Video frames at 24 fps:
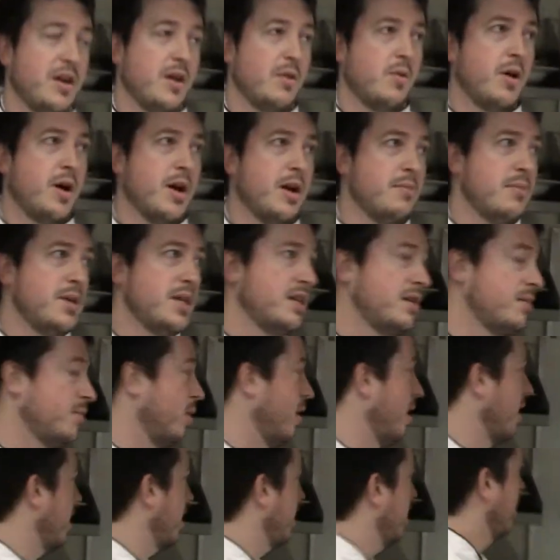I wanted medium
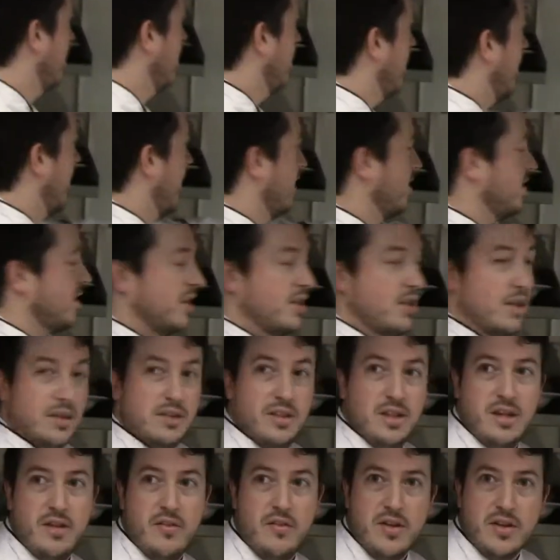rare, I actually
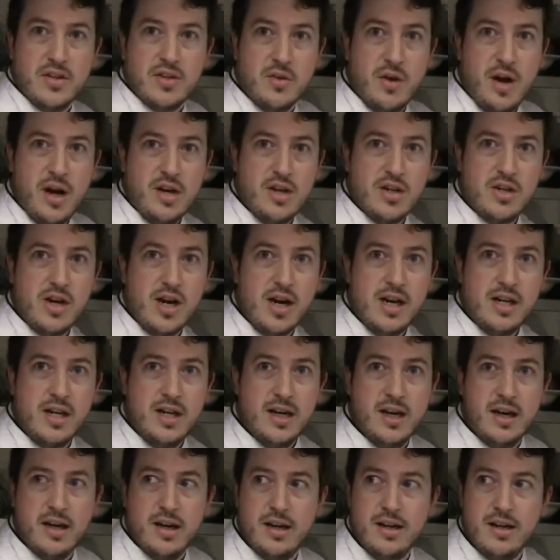cooked it in this range right
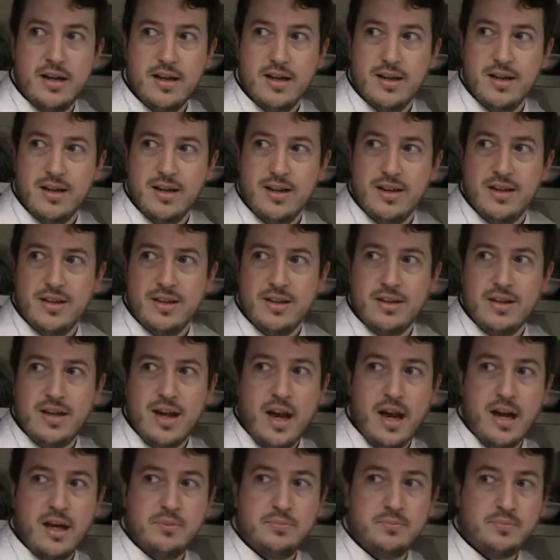here.
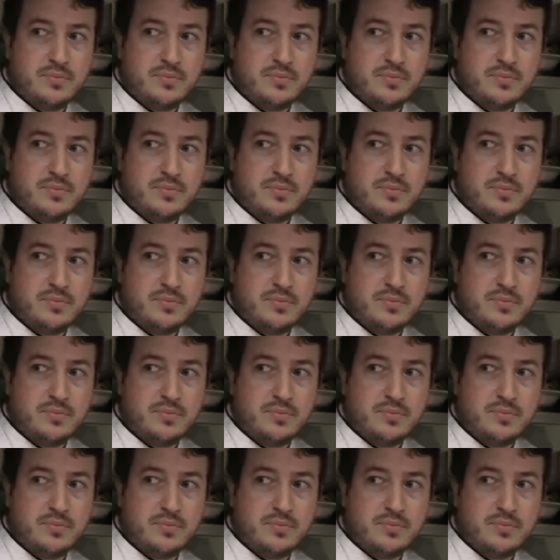Okay?